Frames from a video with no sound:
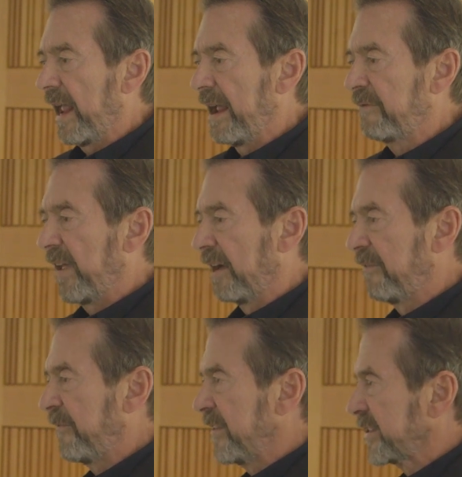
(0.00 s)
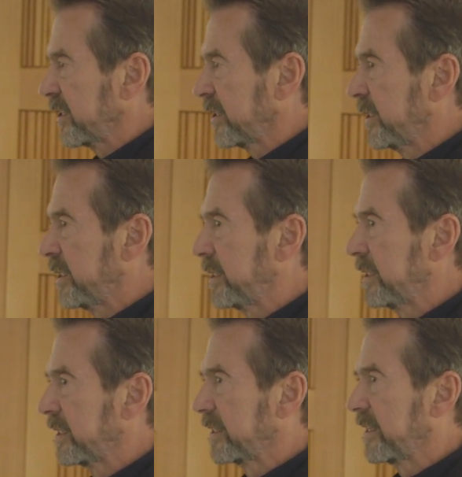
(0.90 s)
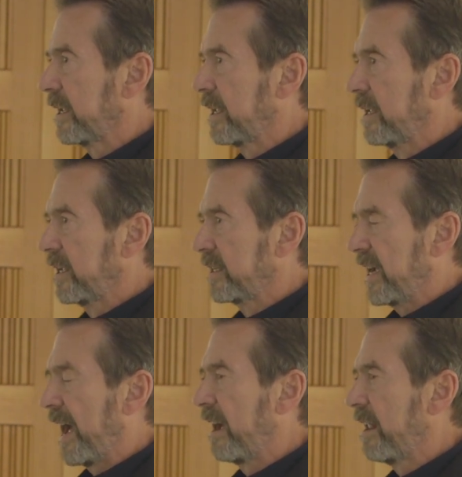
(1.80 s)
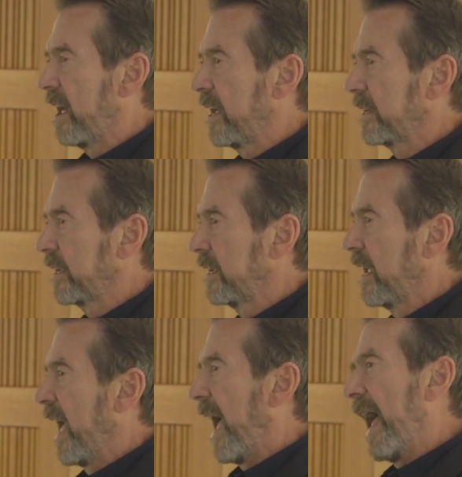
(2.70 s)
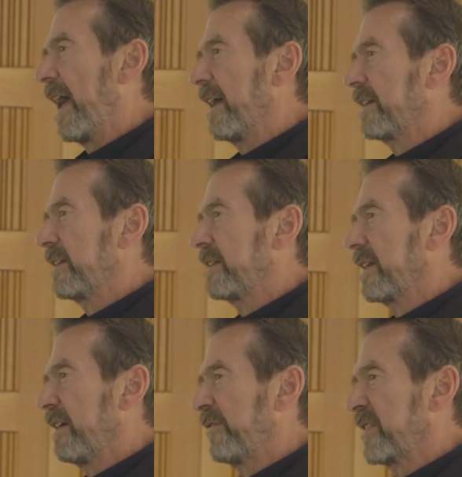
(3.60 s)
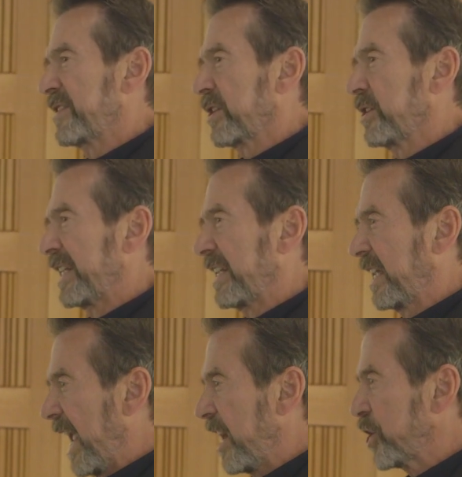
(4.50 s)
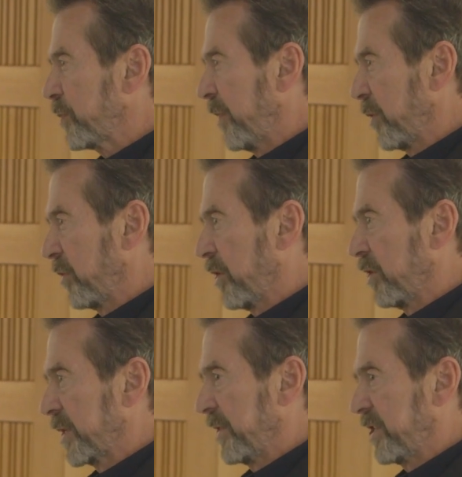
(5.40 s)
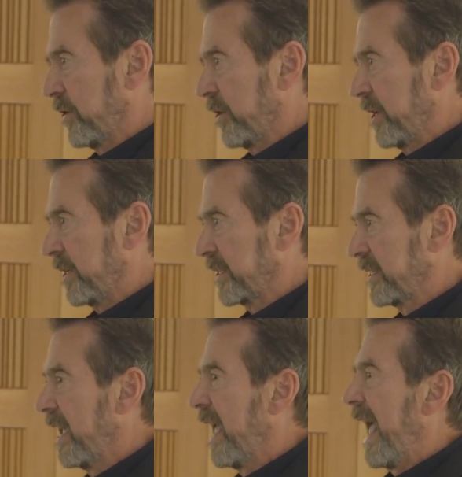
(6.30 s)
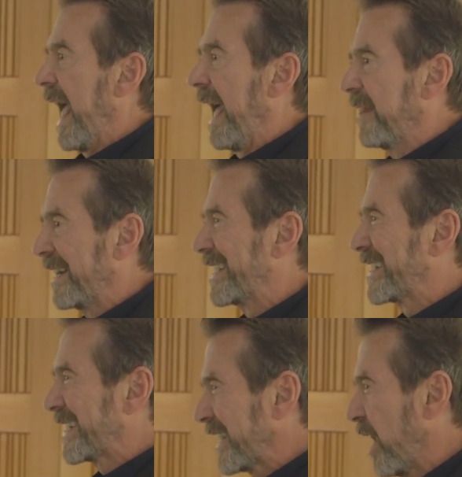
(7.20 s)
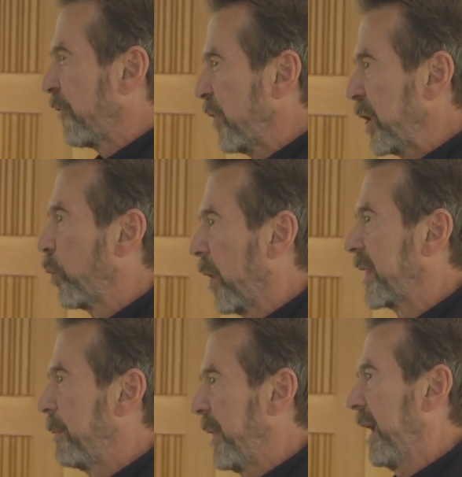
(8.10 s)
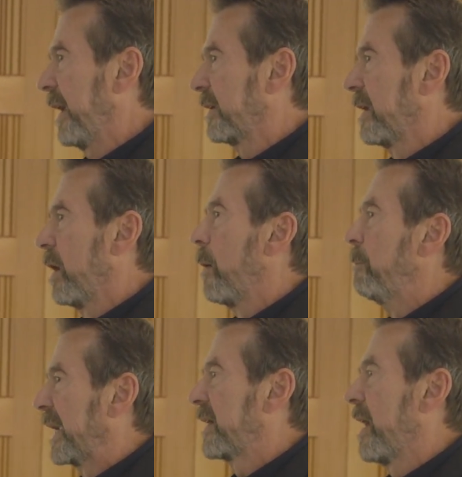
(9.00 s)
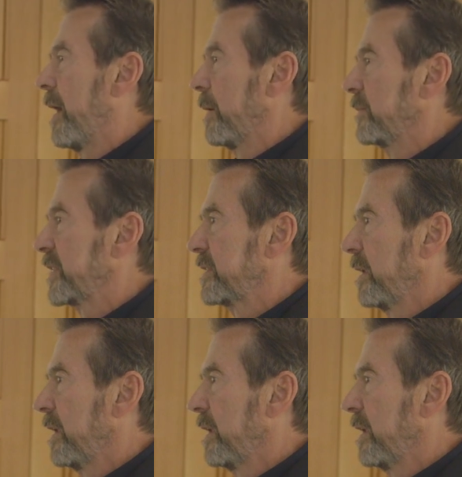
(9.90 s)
a, a physical dialogue and a physical engagement with those materials, and then discovering what the paint becomes.